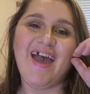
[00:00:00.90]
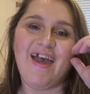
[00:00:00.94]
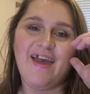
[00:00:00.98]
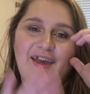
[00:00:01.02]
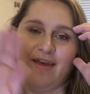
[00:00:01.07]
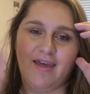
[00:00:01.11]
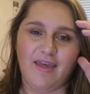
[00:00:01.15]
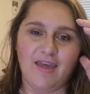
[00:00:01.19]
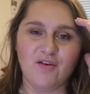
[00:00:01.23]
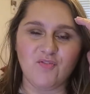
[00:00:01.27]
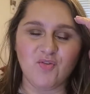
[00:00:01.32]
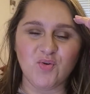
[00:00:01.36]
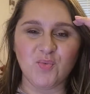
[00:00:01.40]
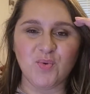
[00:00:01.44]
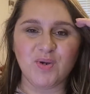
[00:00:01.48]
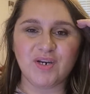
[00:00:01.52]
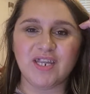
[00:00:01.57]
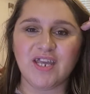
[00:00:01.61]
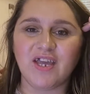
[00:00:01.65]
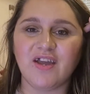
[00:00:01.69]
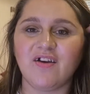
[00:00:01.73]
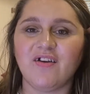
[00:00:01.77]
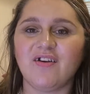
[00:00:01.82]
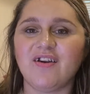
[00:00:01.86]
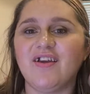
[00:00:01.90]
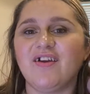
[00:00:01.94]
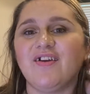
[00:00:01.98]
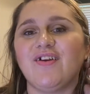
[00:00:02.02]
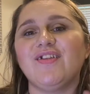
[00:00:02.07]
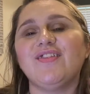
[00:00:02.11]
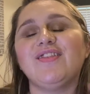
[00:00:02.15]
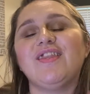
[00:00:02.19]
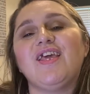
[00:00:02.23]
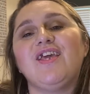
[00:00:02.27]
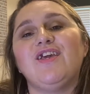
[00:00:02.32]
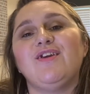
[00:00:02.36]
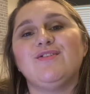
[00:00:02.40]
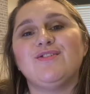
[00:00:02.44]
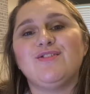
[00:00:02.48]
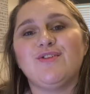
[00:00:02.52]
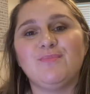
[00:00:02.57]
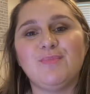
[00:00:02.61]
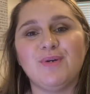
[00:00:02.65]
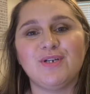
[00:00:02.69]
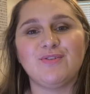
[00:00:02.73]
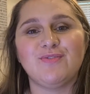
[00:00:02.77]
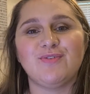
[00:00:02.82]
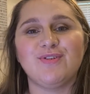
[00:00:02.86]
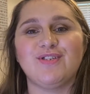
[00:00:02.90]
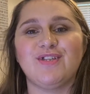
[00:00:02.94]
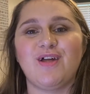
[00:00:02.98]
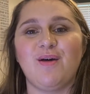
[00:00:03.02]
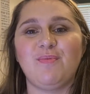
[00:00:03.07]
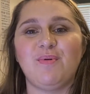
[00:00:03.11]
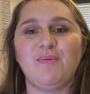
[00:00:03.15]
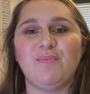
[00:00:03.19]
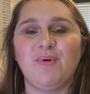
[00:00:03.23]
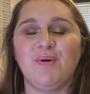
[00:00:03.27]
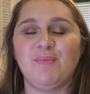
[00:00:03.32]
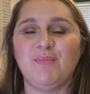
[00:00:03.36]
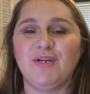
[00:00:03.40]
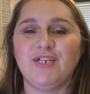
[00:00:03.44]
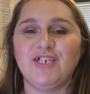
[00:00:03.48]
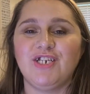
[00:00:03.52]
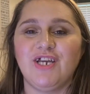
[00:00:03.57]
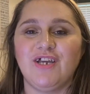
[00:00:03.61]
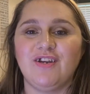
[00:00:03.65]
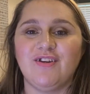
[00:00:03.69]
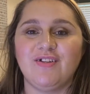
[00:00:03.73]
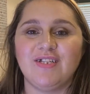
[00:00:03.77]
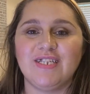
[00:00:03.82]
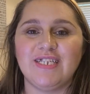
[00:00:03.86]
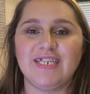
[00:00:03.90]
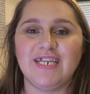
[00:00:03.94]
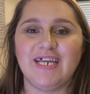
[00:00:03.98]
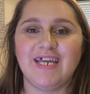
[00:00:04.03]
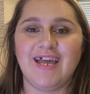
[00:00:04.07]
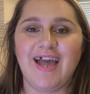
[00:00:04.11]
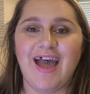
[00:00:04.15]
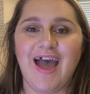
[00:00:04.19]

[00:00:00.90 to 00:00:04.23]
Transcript: Hey everyone, Karen here, and thank you so much for stopping by my channel today.